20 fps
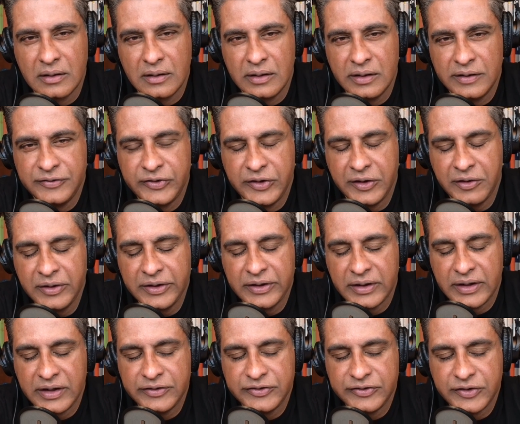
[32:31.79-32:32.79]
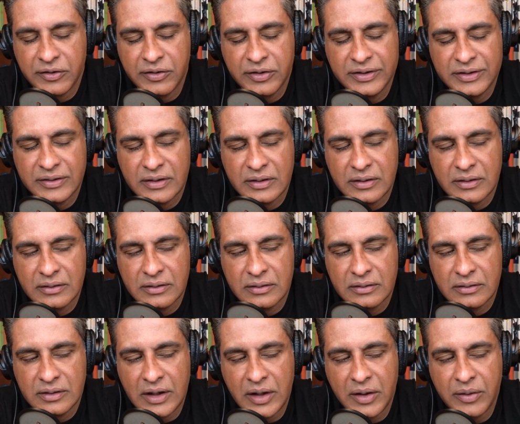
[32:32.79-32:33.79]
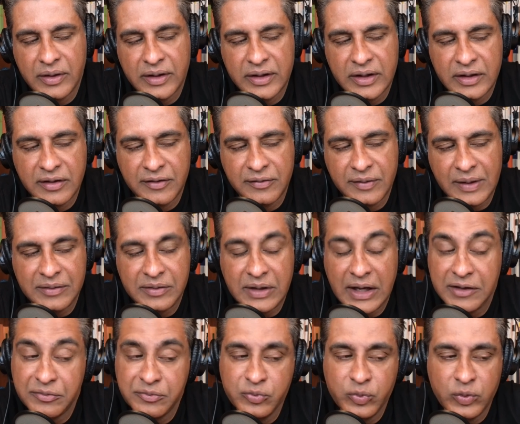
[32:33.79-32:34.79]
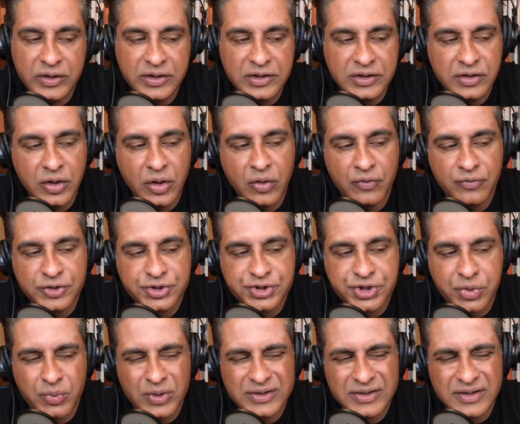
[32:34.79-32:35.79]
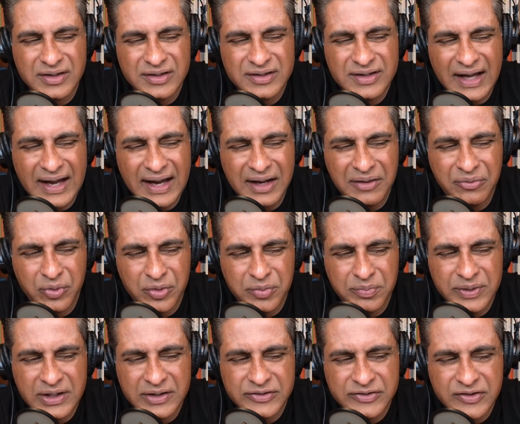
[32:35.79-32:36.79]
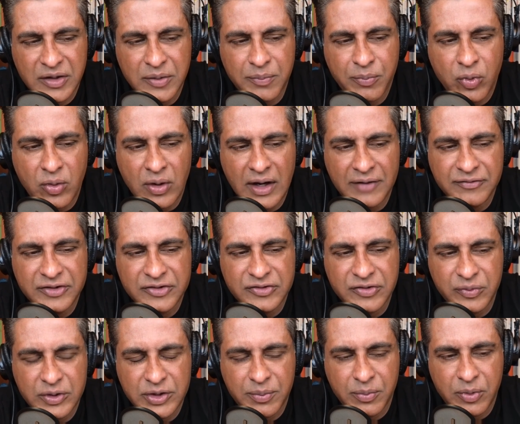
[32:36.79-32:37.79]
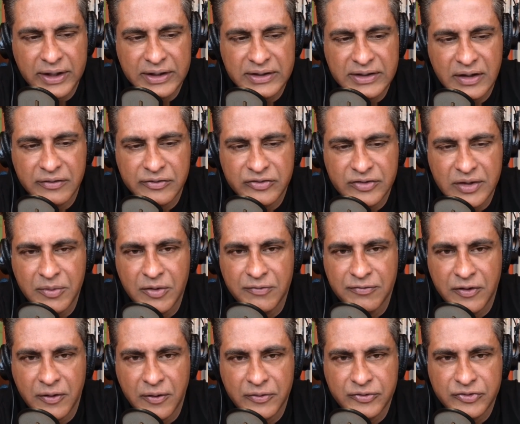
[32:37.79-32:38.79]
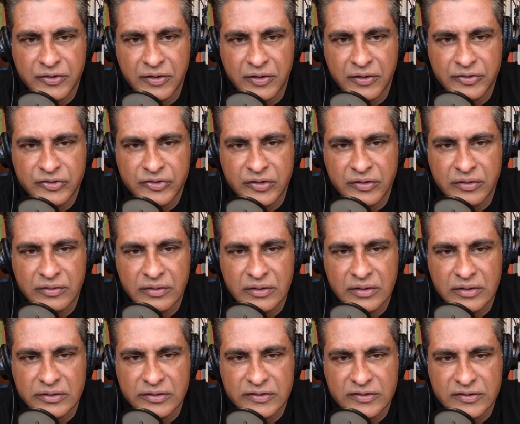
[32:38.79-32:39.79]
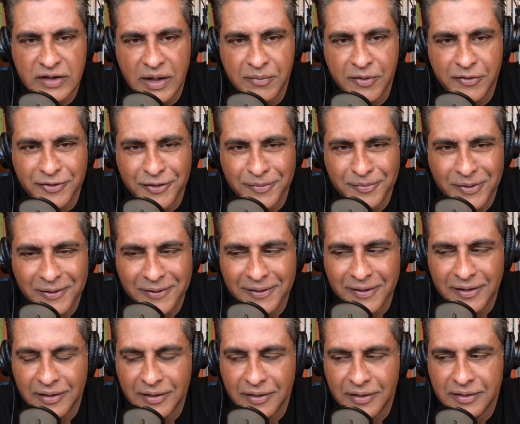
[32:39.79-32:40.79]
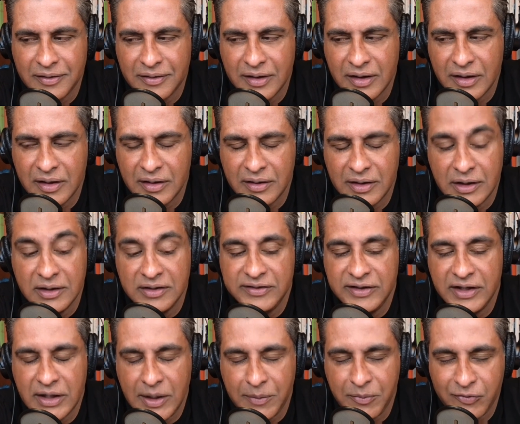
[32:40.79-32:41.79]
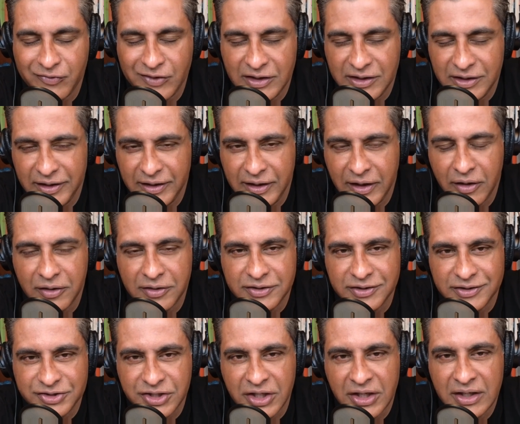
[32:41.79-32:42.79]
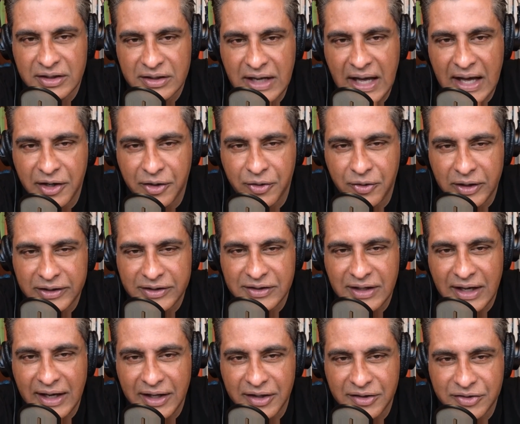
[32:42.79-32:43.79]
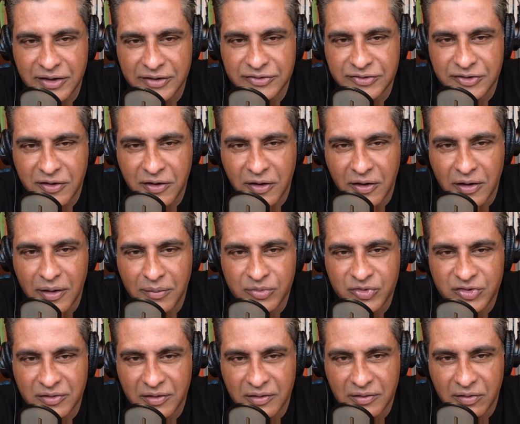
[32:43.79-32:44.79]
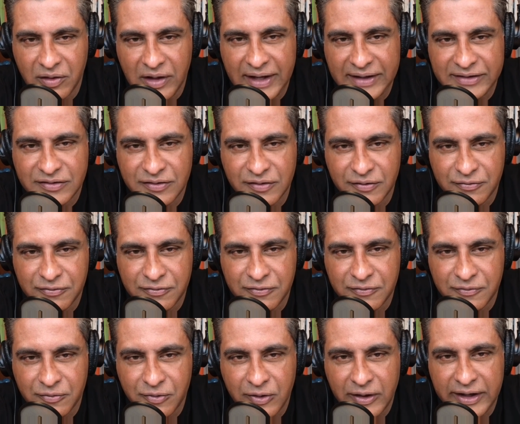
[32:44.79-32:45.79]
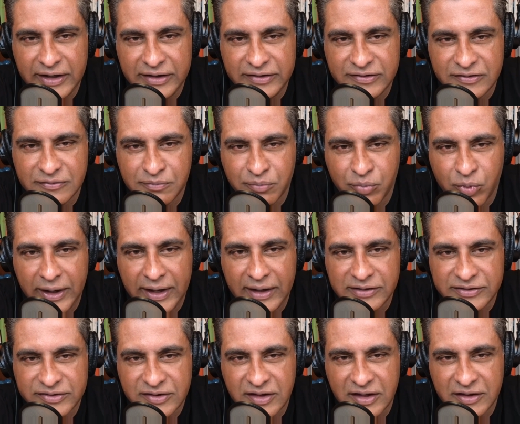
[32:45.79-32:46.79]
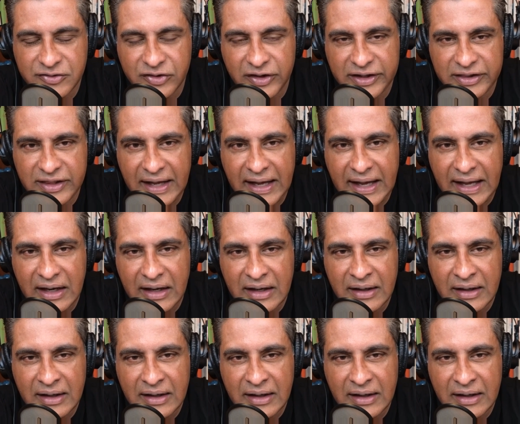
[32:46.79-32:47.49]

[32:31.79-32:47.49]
Is there a now, I don't really know for sure what the diet would be in Singapore. Obviously, when you break down some of those, some of them are Indian. I'm of Indian heritage. Not a great diet. Tons of carbs, lots of rice, breads, things like that.